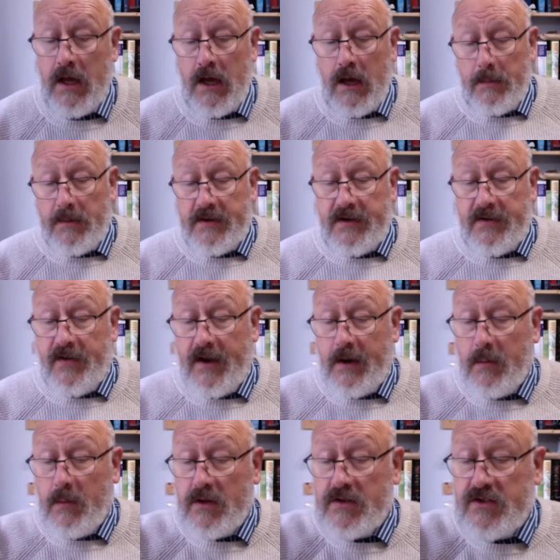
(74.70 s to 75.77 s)
But if
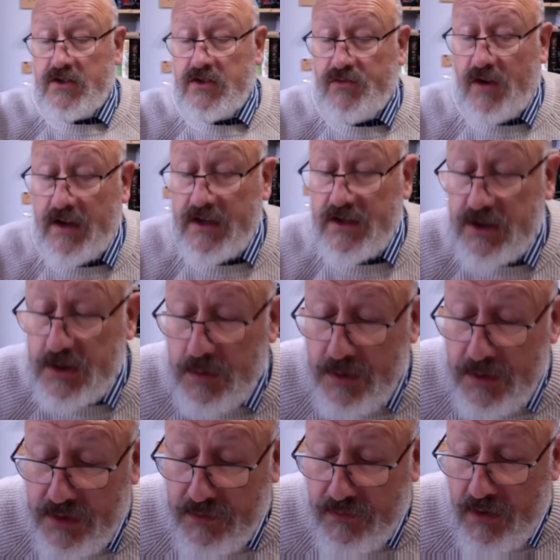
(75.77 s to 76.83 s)
anyone strikes you on
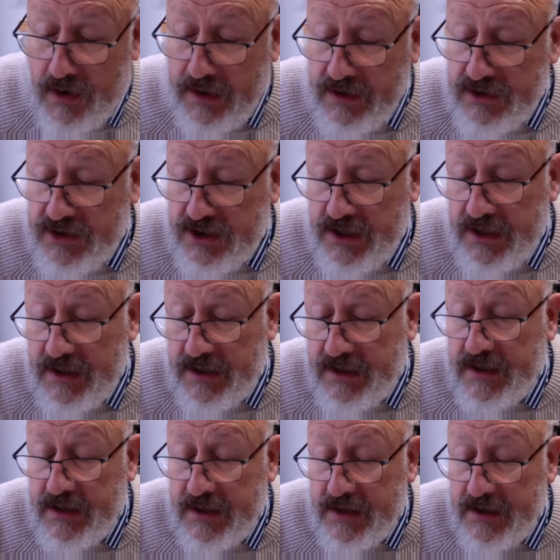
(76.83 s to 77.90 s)
the right cheek,
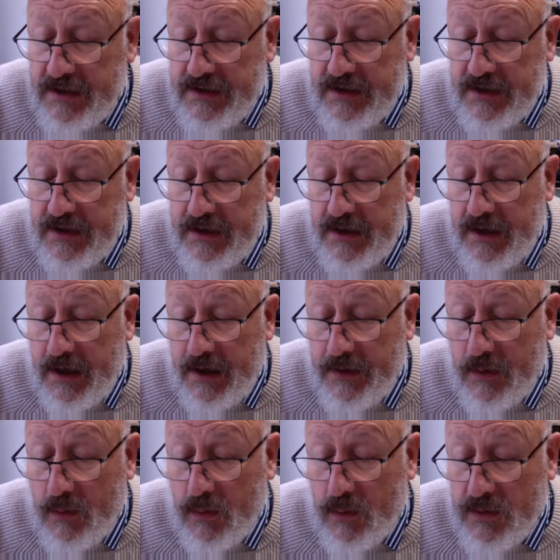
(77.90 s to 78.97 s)
turn the other
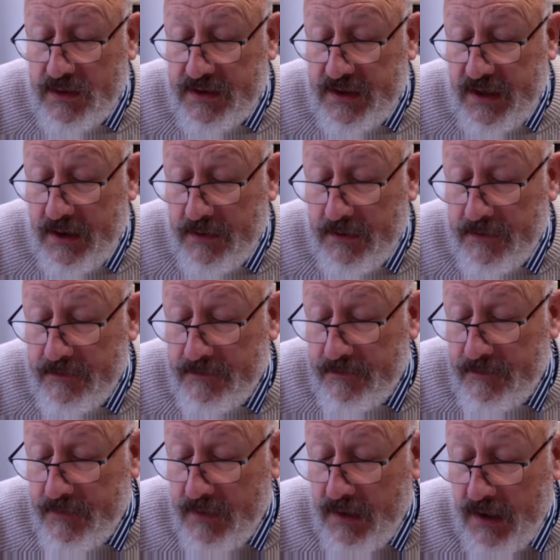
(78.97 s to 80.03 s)
also.
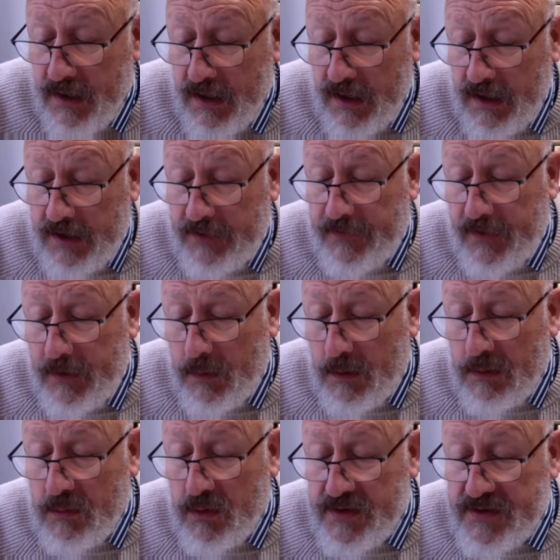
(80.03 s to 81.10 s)
And if
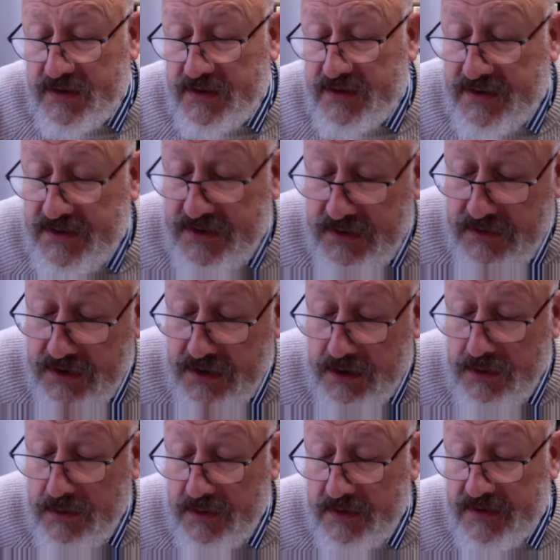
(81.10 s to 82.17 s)
anyone wants to sue
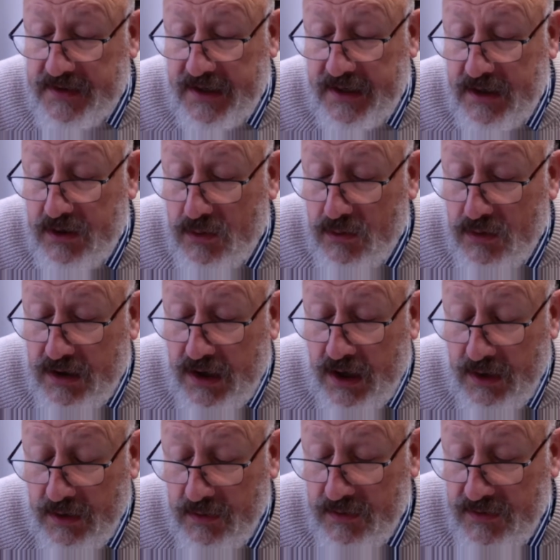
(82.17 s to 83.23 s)
you and take your
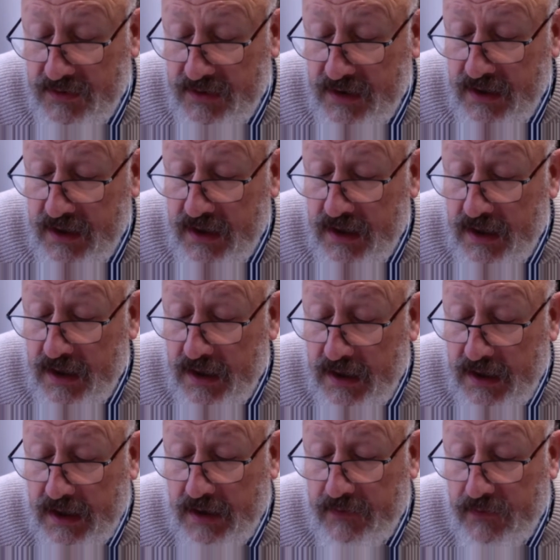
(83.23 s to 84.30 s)
coat,
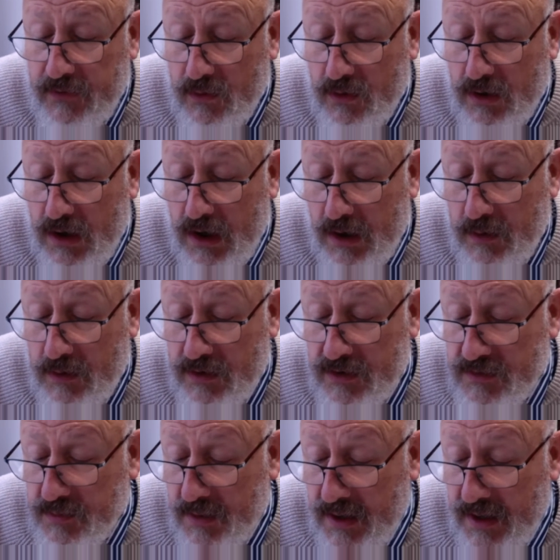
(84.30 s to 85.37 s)
give your cloak
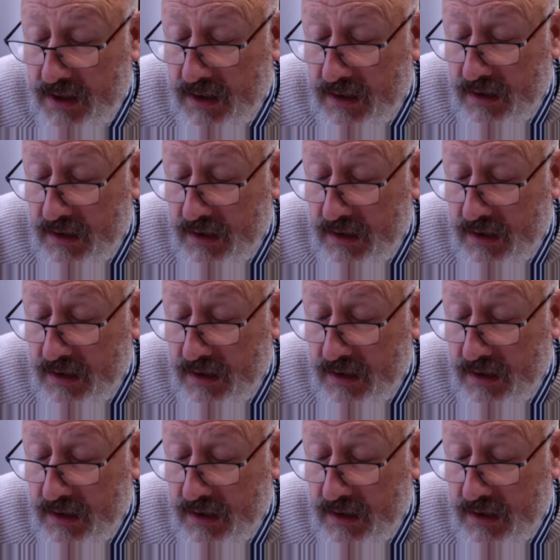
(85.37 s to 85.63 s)
as well.